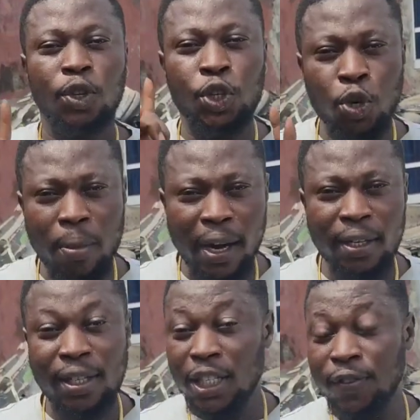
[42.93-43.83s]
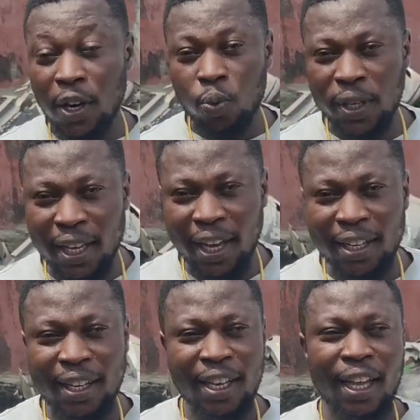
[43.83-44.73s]
humanity is very wicked
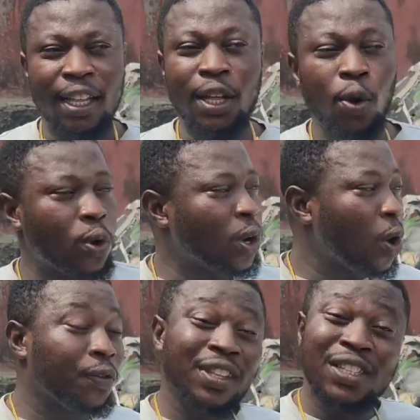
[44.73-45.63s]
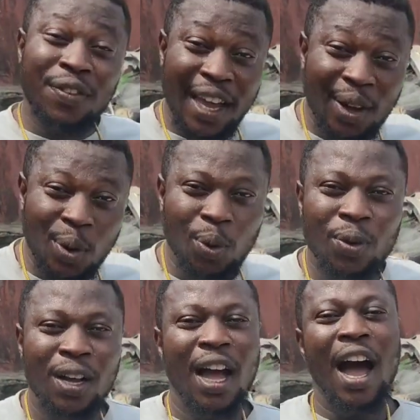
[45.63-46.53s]
the owner of this vehicle
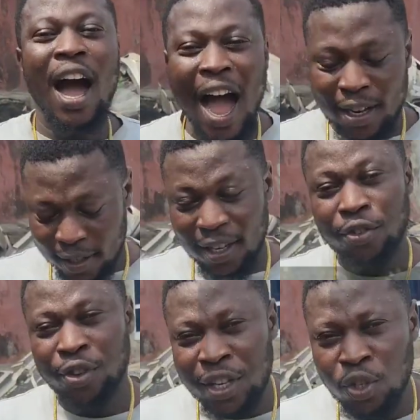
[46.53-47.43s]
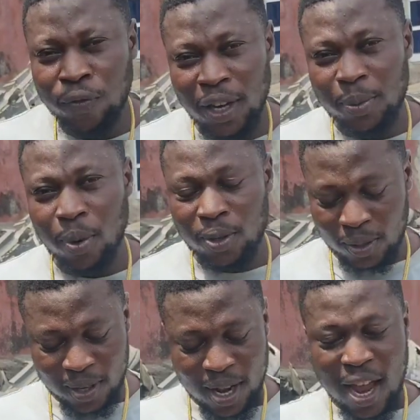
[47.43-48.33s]
has Range Rover
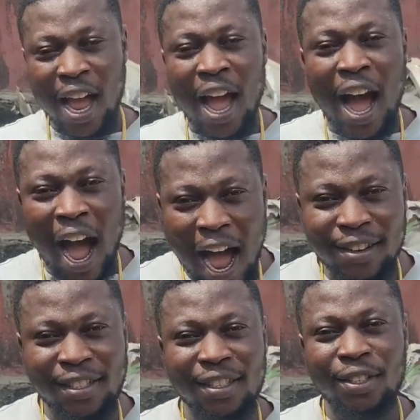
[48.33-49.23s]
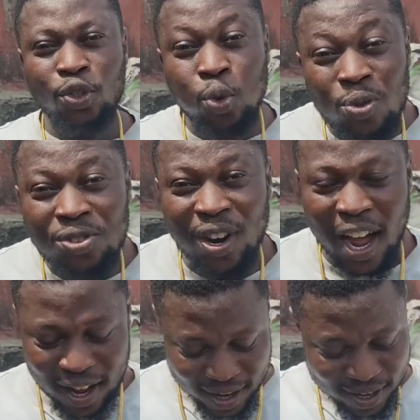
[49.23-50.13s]
Sport has Tundra